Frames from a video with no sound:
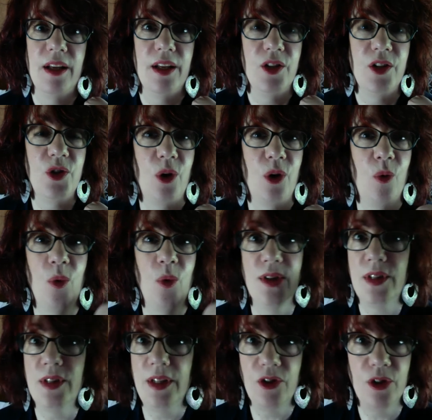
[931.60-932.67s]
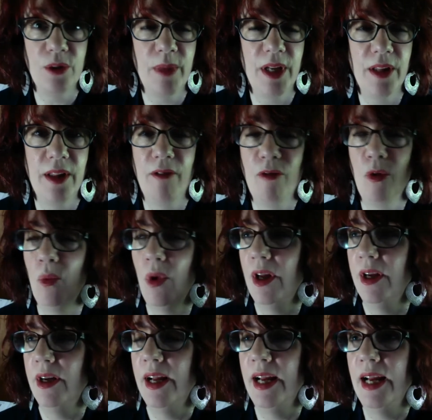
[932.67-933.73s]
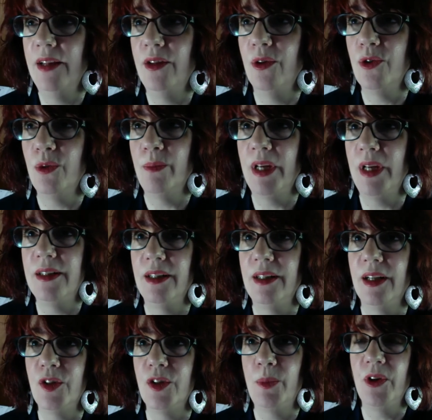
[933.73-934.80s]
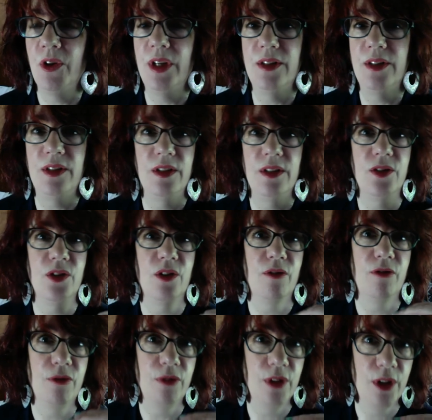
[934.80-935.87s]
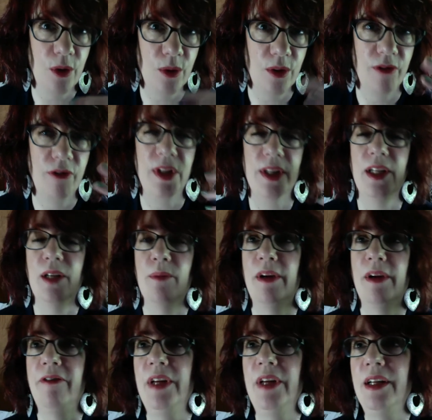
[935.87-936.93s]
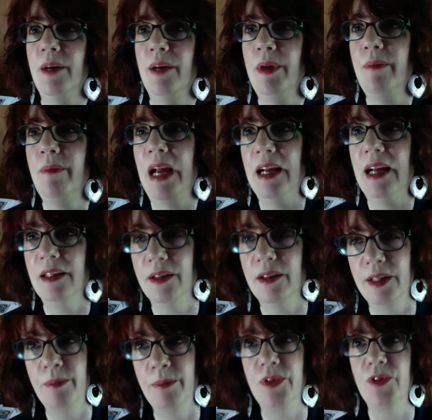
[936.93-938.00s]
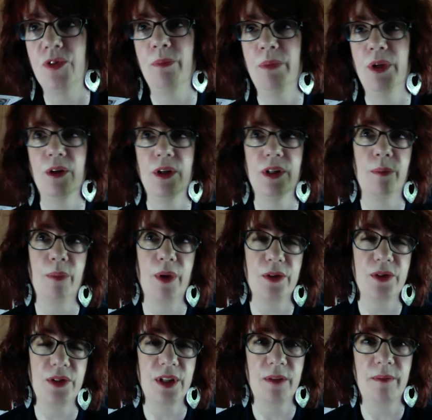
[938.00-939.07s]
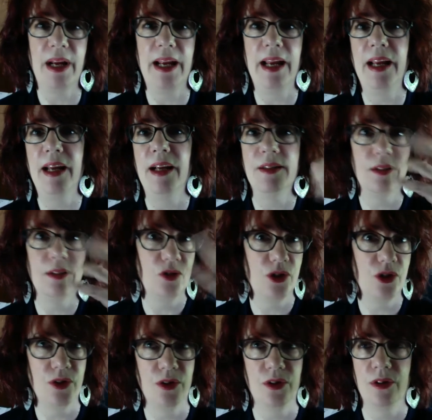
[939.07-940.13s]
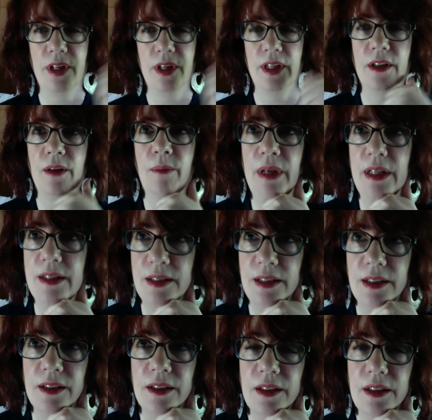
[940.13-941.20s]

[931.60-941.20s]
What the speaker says: So once I took my level 1 and I had those amazing experiences of, the feeling in my feet coming back, the limp disappearing, the pulsing in my hands, and just like amazing